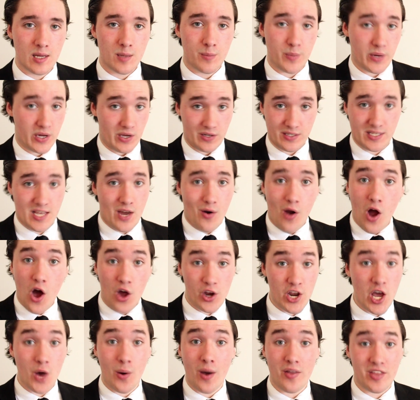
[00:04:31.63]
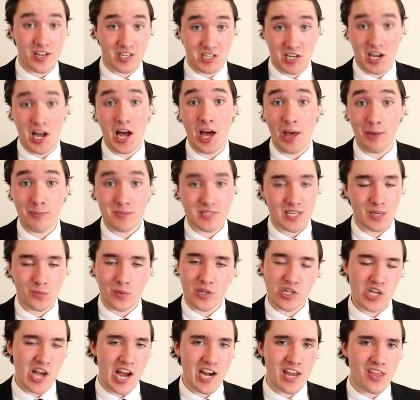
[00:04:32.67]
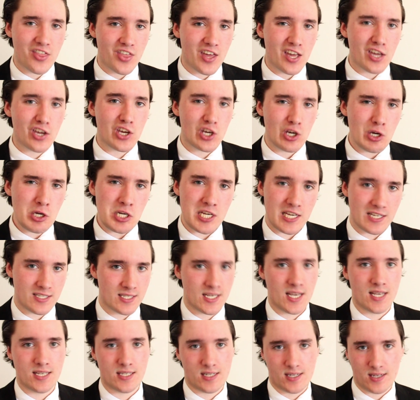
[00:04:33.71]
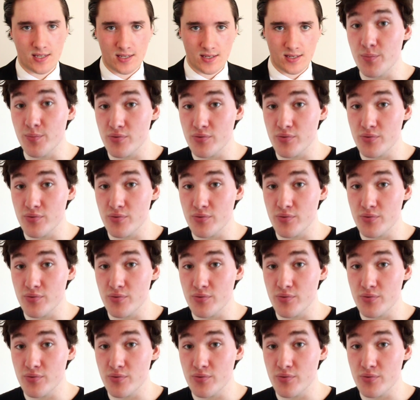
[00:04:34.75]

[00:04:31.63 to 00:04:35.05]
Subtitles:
because there are no other times at which anything could exist.